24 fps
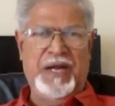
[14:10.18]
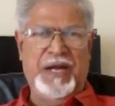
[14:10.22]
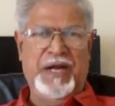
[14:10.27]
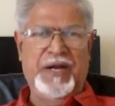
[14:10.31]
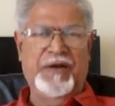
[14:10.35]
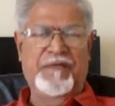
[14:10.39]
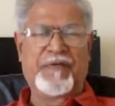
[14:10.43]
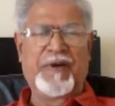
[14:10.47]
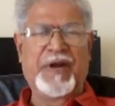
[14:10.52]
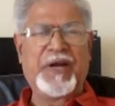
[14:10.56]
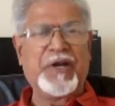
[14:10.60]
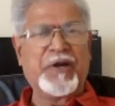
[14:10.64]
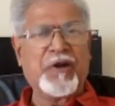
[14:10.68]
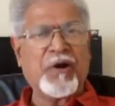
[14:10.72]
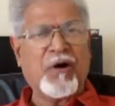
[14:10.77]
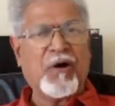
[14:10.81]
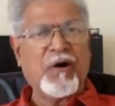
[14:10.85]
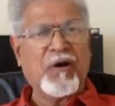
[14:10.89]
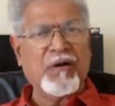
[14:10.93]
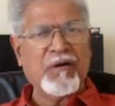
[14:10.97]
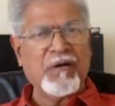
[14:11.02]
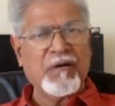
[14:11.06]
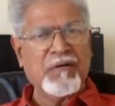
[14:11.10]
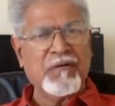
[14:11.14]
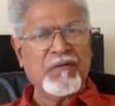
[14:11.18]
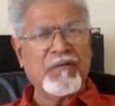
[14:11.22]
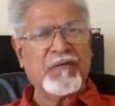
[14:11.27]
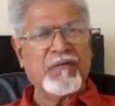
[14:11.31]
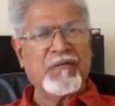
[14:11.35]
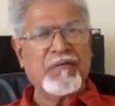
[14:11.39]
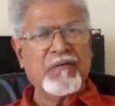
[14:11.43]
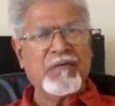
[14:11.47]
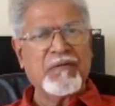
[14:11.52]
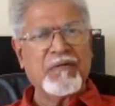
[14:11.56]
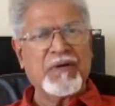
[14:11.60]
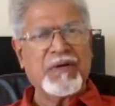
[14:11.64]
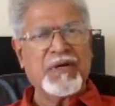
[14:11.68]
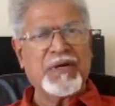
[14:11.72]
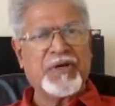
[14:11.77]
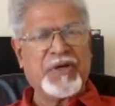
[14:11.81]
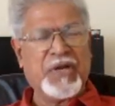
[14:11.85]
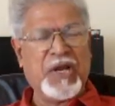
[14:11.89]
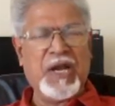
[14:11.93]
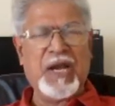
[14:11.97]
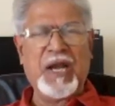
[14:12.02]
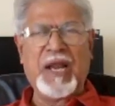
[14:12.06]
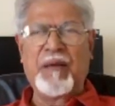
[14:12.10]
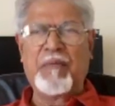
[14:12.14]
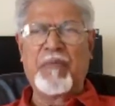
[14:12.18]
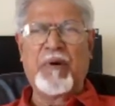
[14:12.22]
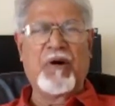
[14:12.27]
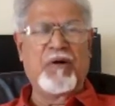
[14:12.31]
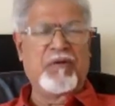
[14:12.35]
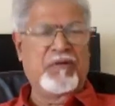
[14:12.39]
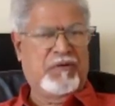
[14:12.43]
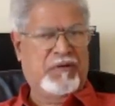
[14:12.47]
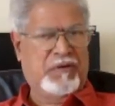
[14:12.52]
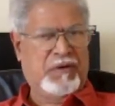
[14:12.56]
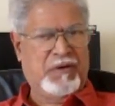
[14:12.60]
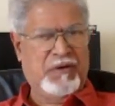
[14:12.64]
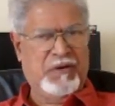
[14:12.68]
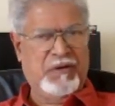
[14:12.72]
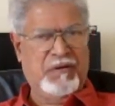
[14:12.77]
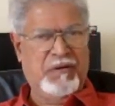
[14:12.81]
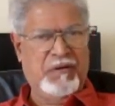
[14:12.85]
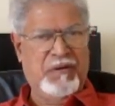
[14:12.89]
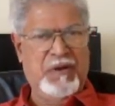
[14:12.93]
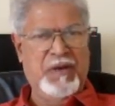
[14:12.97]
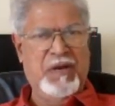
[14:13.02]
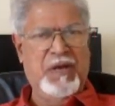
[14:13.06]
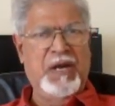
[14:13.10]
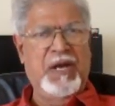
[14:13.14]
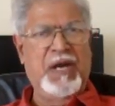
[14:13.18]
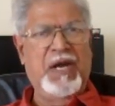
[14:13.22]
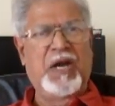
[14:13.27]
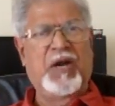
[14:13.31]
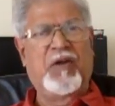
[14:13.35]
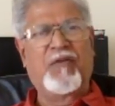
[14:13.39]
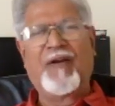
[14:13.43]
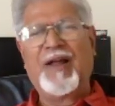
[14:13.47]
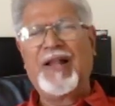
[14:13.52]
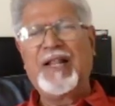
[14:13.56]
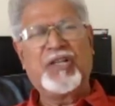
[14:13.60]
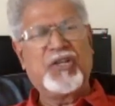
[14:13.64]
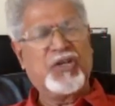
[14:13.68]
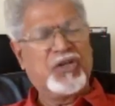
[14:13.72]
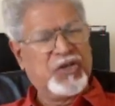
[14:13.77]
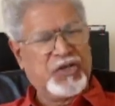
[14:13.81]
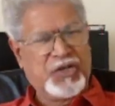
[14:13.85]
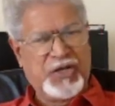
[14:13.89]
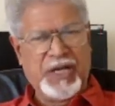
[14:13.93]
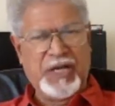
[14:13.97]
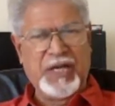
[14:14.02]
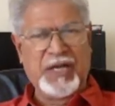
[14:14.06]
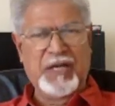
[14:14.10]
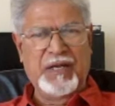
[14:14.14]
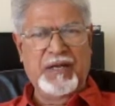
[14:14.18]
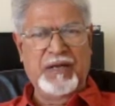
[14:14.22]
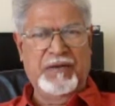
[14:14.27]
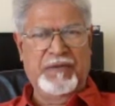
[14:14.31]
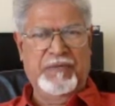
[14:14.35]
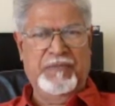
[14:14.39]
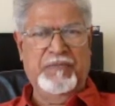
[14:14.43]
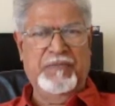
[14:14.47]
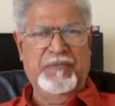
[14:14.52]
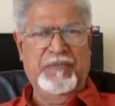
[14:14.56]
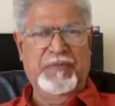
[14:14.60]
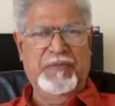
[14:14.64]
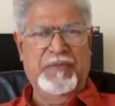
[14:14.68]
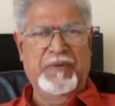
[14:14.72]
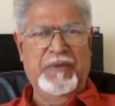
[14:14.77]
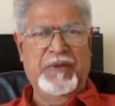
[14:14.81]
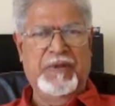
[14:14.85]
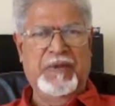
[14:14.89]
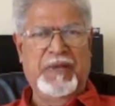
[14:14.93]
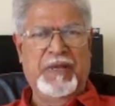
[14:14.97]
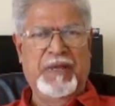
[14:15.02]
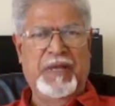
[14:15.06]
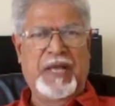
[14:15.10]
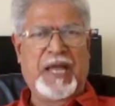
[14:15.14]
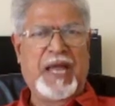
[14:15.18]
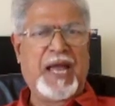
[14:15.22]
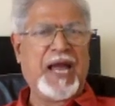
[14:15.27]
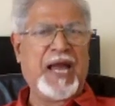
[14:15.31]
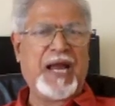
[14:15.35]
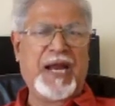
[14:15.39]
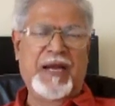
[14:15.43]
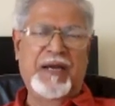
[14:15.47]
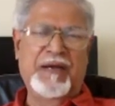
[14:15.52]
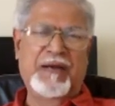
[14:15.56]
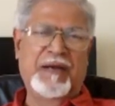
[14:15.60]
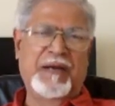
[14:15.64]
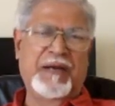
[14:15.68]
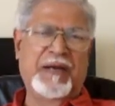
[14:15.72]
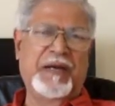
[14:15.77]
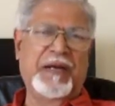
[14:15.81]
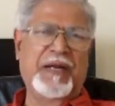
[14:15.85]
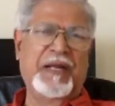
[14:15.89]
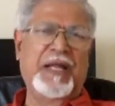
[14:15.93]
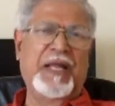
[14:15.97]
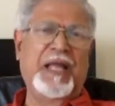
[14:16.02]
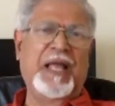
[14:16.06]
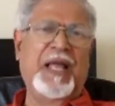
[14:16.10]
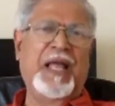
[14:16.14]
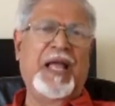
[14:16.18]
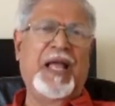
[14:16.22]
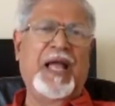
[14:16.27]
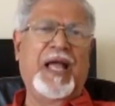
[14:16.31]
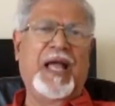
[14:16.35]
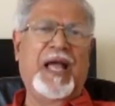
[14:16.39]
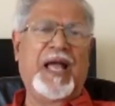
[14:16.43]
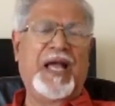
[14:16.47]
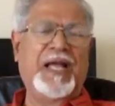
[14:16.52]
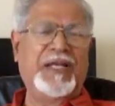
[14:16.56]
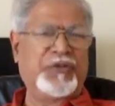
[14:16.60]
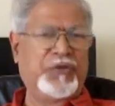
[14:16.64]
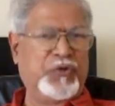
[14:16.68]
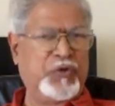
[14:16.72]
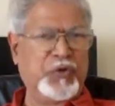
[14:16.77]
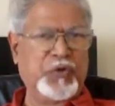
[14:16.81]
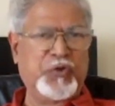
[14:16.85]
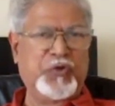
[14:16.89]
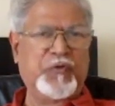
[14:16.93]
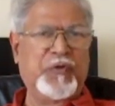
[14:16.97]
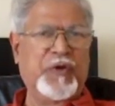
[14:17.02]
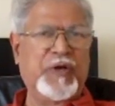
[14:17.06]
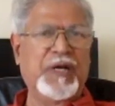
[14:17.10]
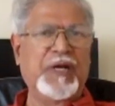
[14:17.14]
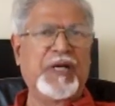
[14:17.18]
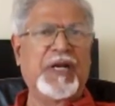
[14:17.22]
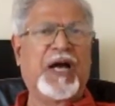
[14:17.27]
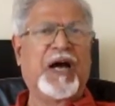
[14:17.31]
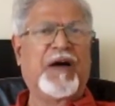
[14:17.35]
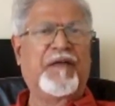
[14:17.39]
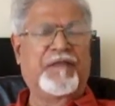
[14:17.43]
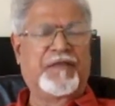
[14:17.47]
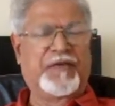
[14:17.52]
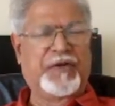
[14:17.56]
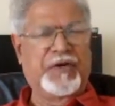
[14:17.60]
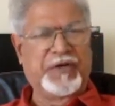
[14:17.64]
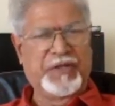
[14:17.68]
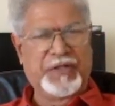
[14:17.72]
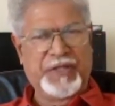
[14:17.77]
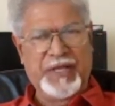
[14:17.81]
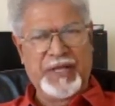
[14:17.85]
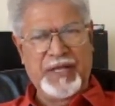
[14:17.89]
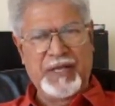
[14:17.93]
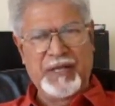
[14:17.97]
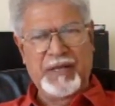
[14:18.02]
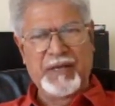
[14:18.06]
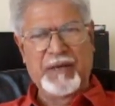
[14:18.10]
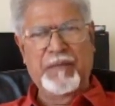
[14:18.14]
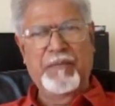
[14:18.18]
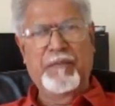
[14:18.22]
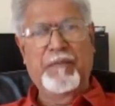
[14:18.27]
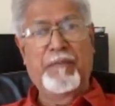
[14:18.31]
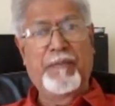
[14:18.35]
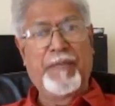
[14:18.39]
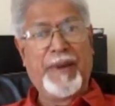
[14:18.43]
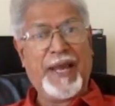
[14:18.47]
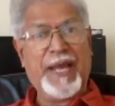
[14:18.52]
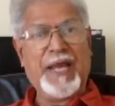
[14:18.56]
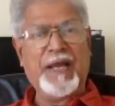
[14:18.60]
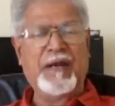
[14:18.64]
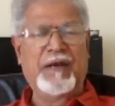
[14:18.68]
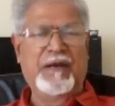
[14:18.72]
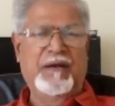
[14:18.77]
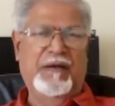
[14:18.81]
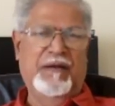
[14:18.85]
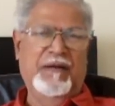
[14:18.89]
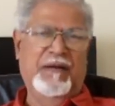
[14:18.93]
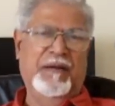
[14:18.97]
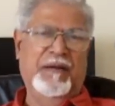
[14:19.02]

It went on till about 12:30, and as usual, after the main